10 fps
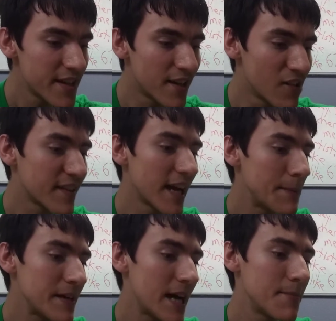okay,
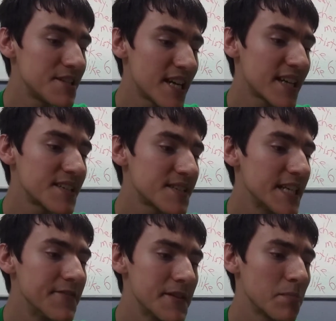I'm gonna check it to see
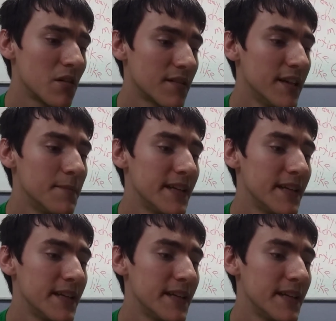if it's plugged in,